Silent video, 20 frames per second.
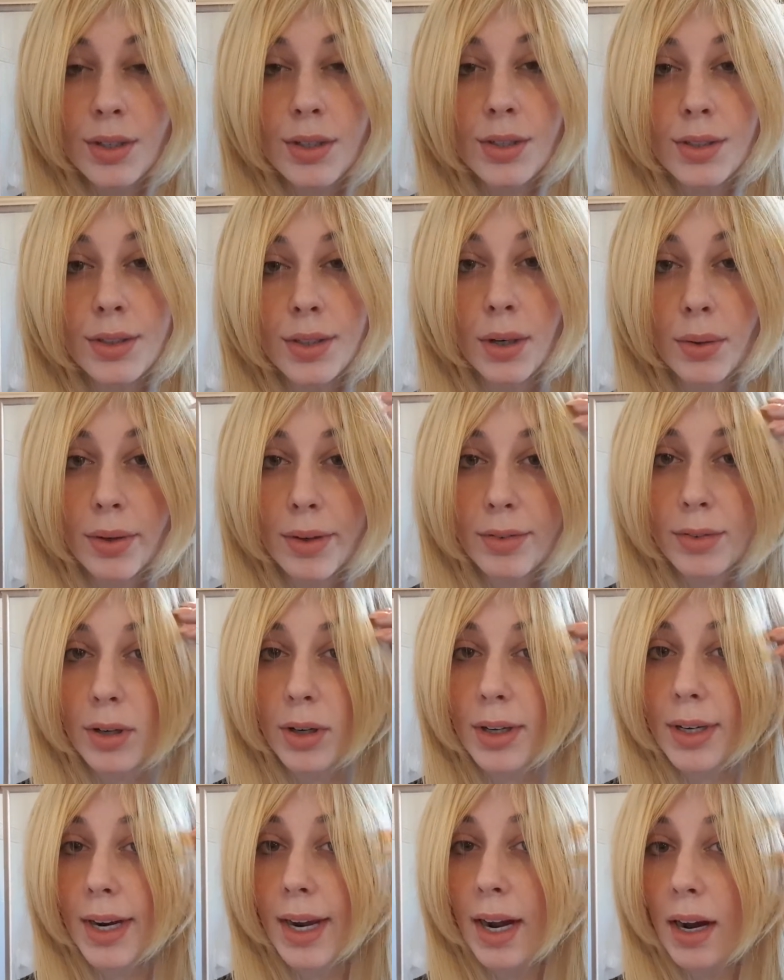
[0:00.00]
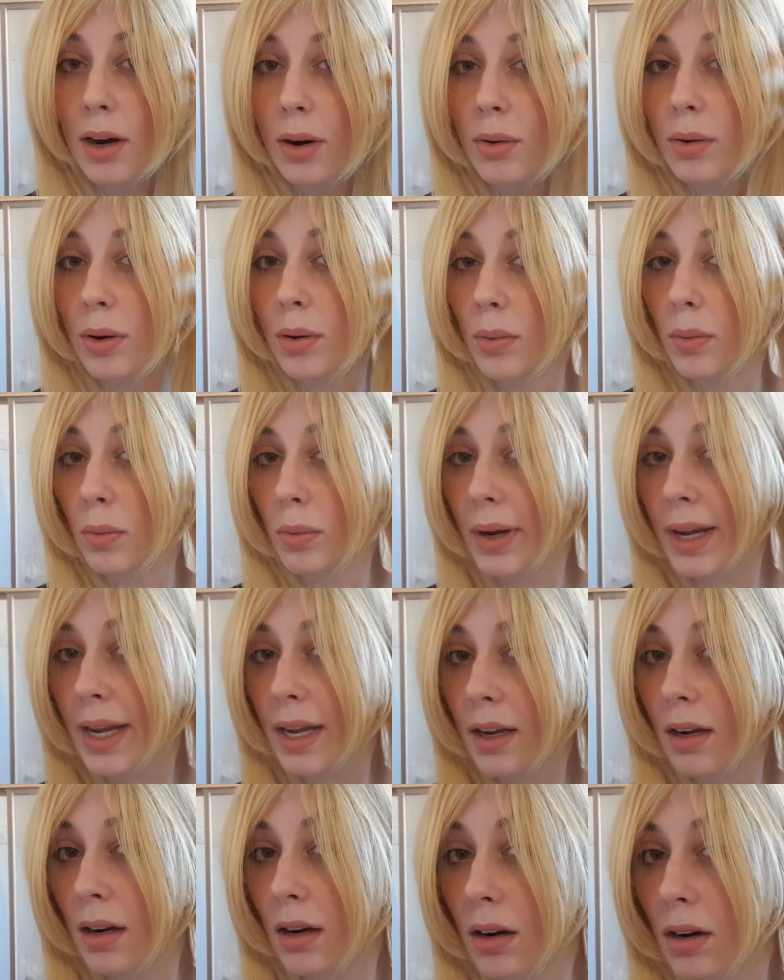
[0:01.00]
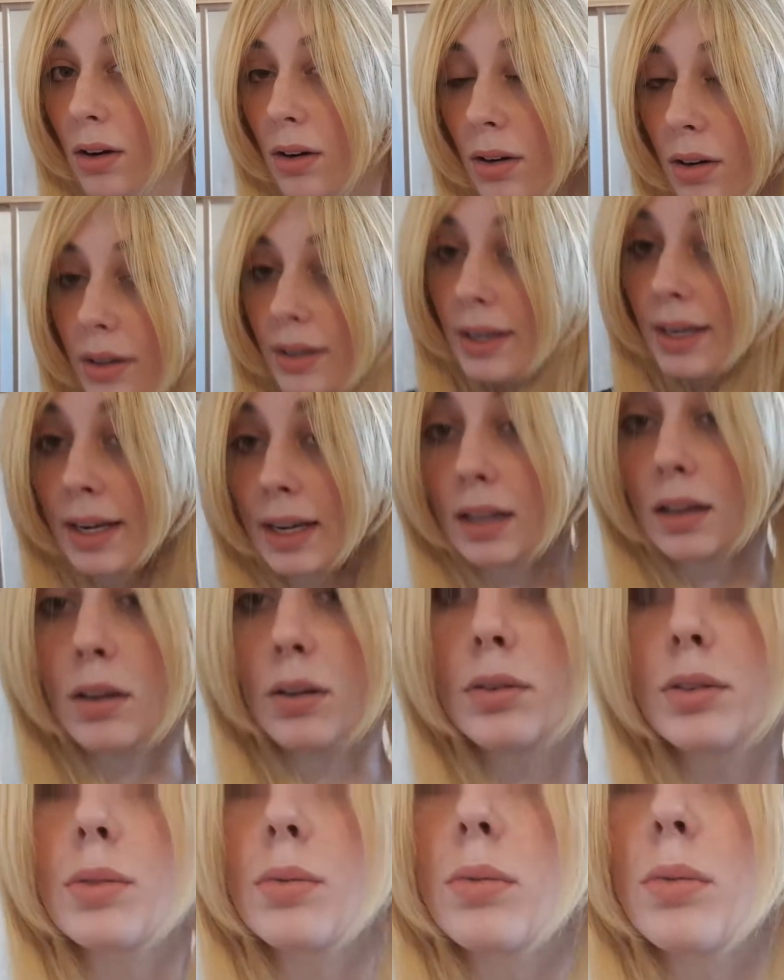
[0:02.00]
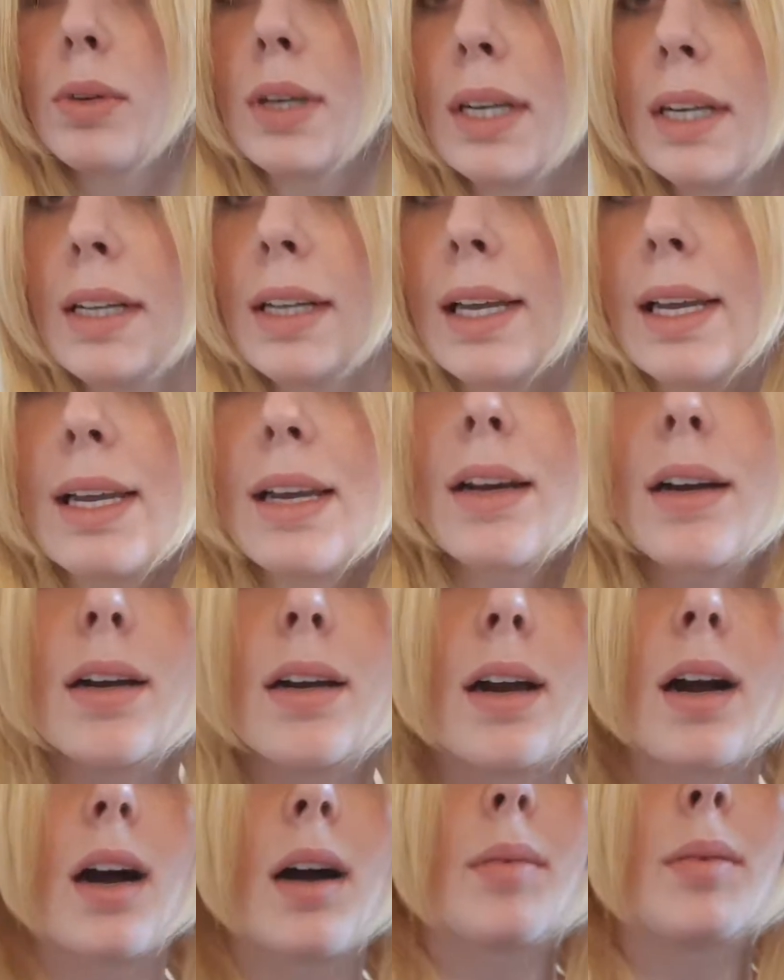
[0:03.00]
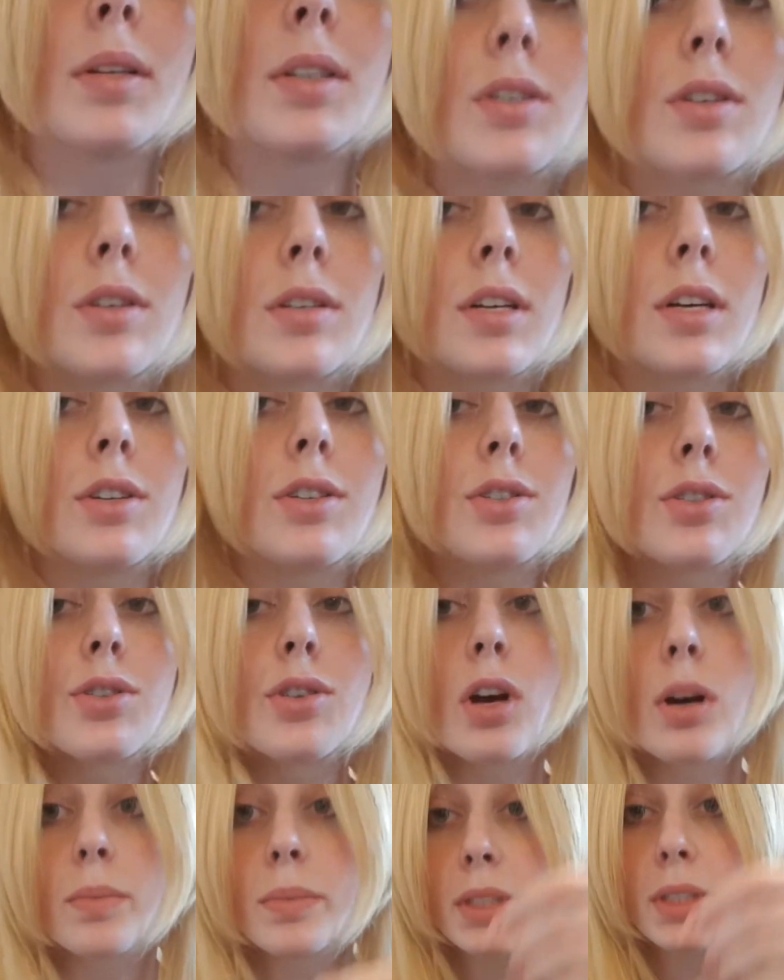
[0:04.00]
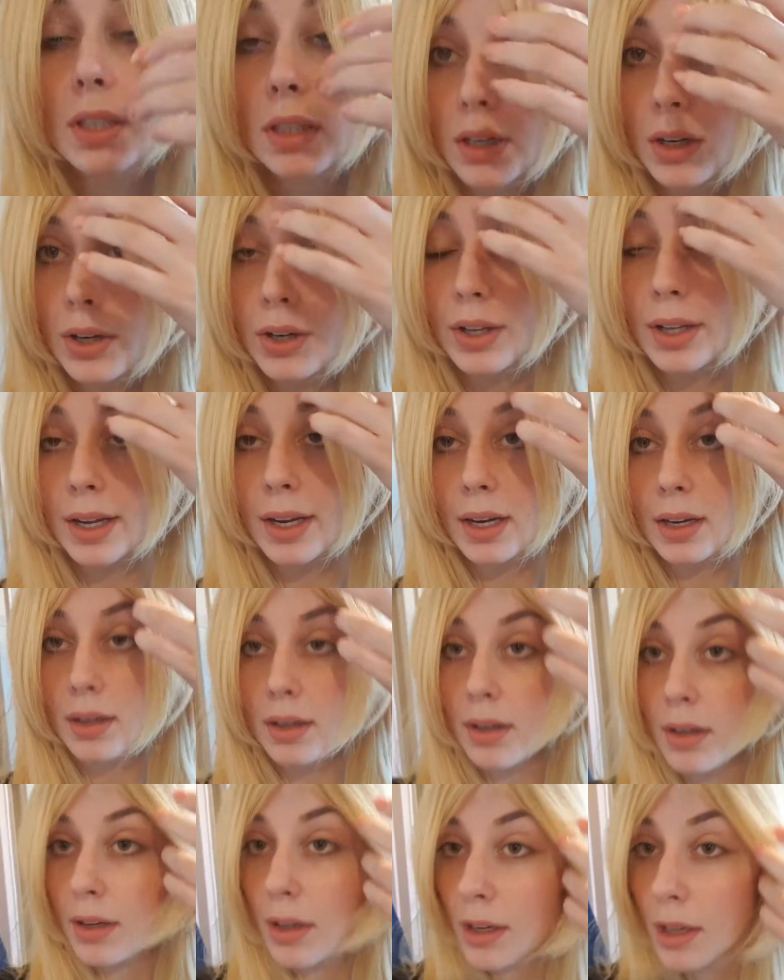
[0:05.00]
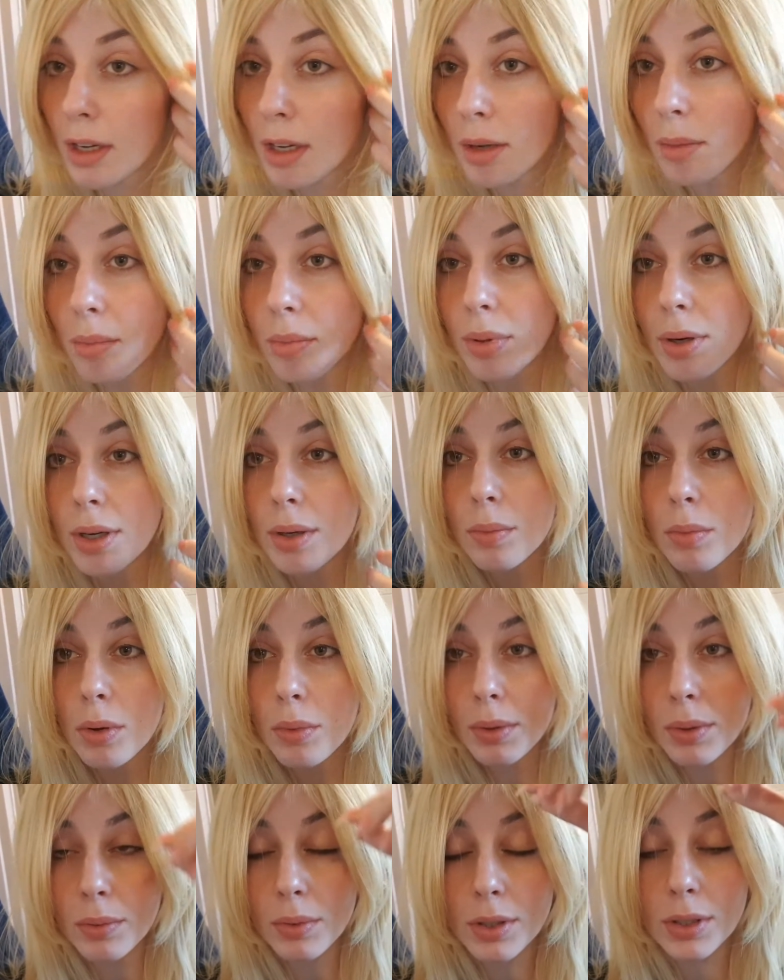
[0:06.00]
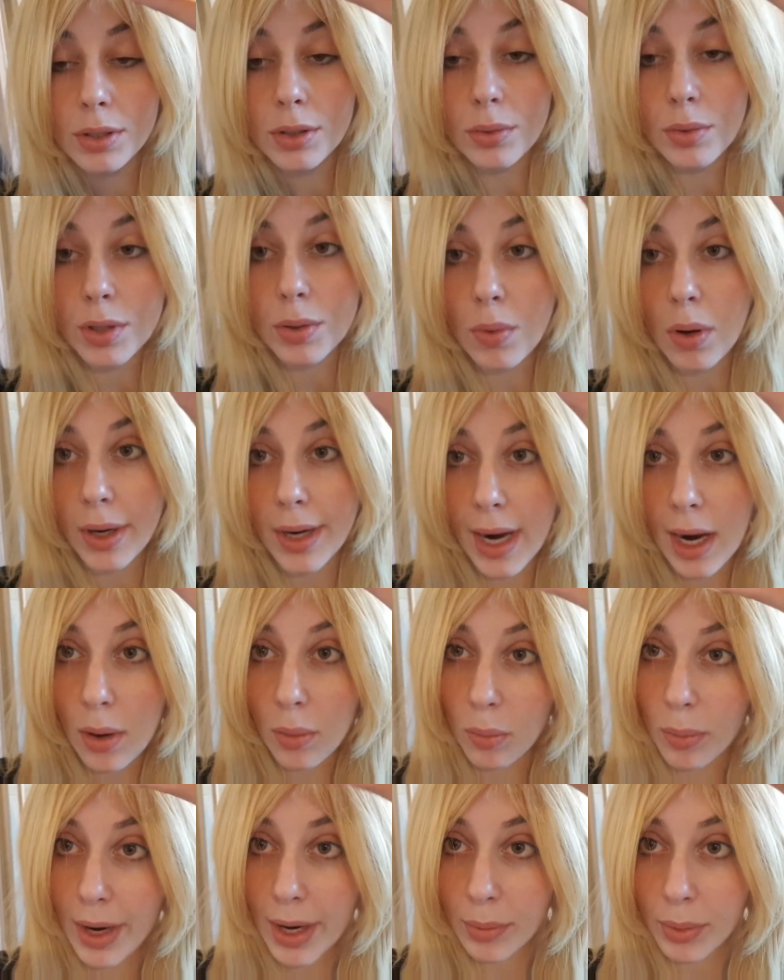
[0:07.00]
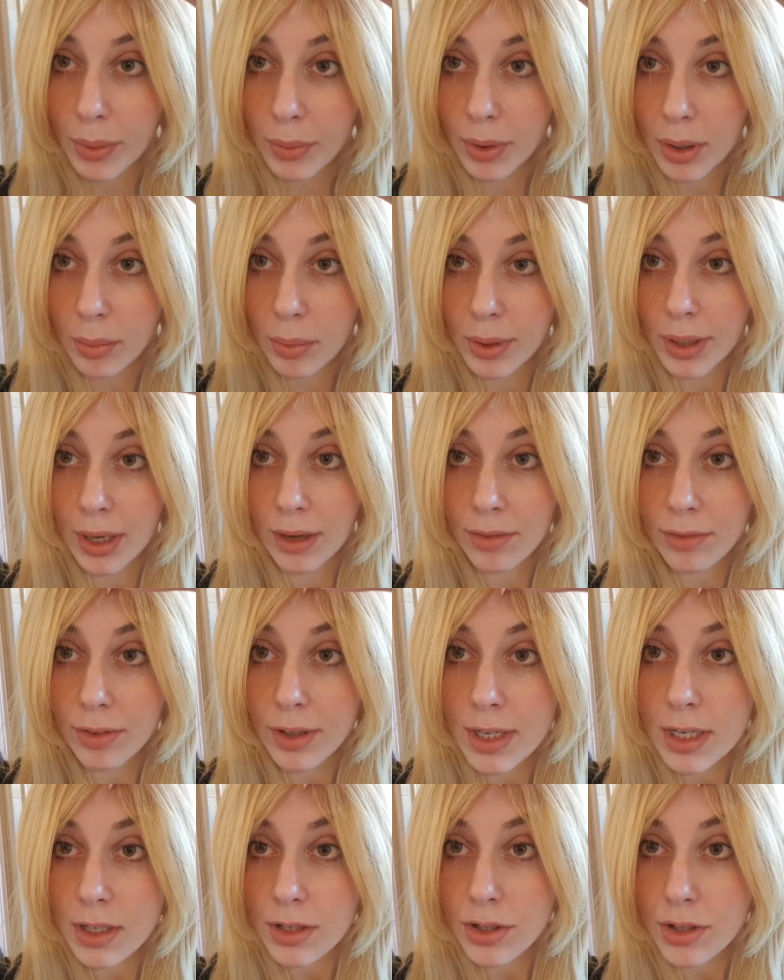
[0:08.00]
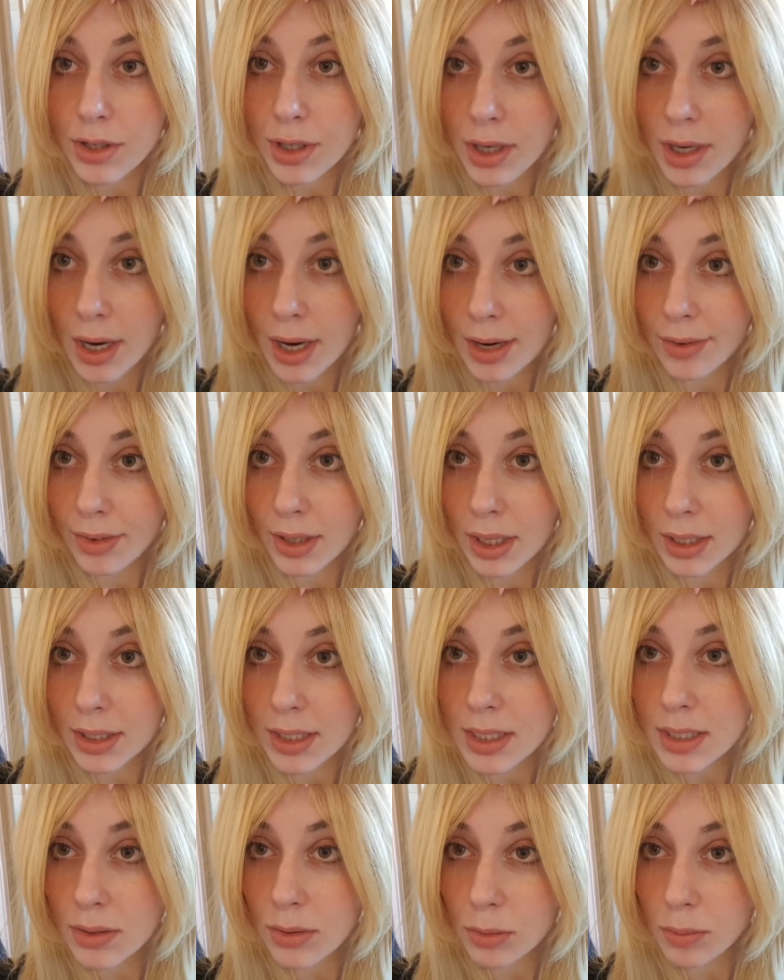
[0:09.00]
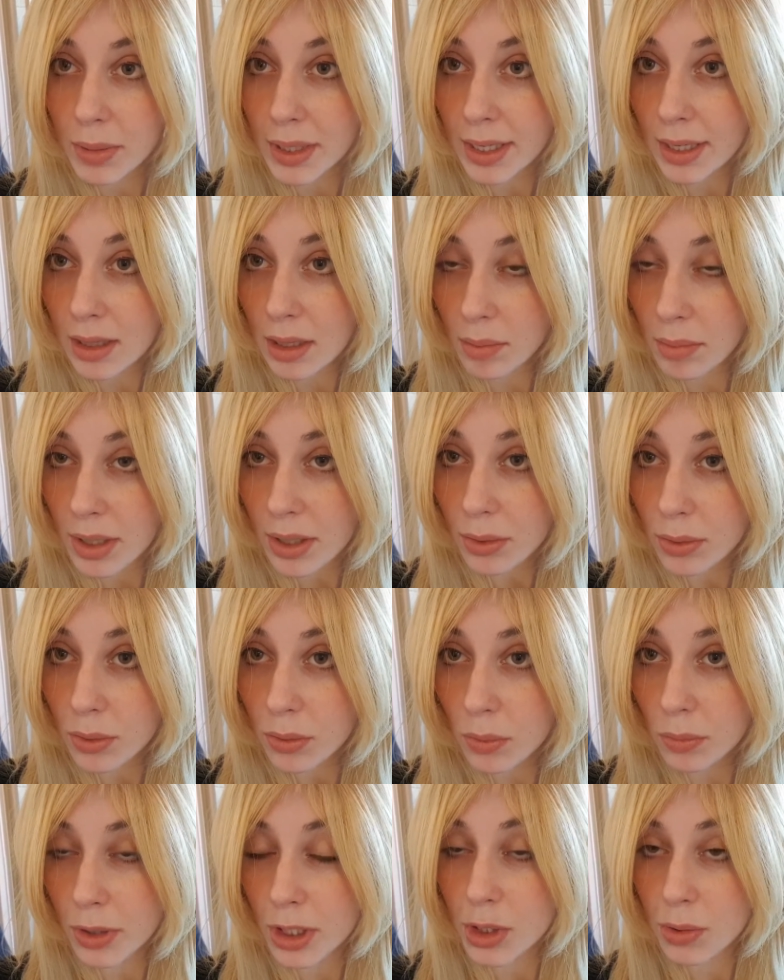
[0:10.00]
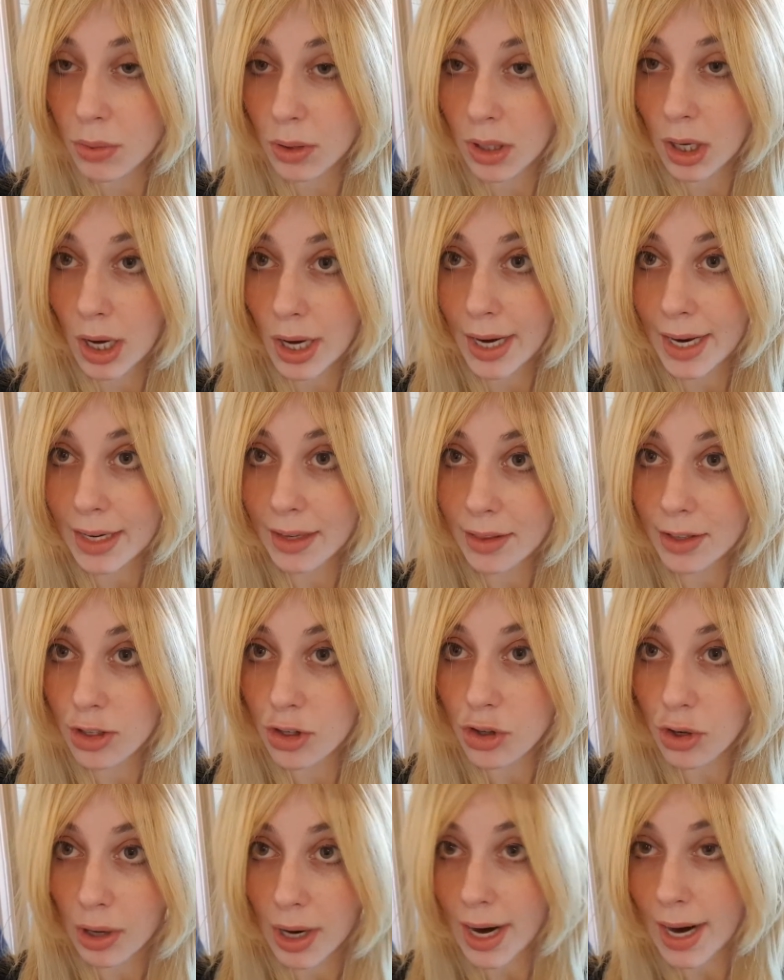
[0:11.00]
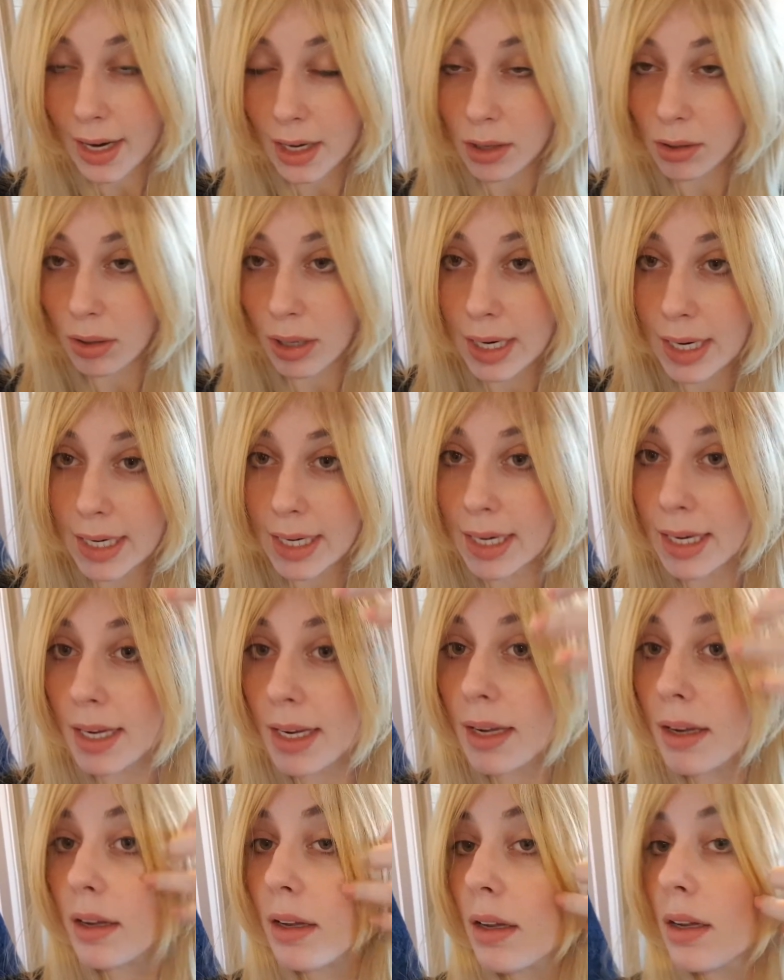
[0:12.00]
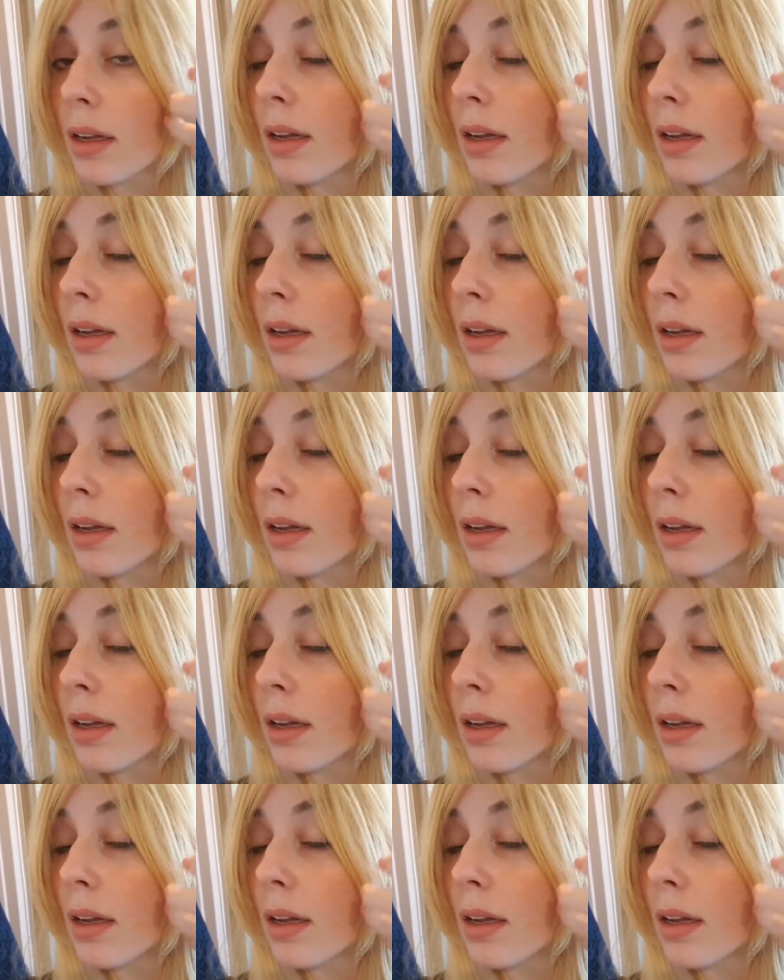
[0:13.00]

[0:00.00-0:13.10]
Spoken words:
So we've got our wig on. It looks really garbage because I just chopped it earlier. But what we want to do is work out where we want to put our fringe. I've cut this little bit in the middle, which will hide the track right here.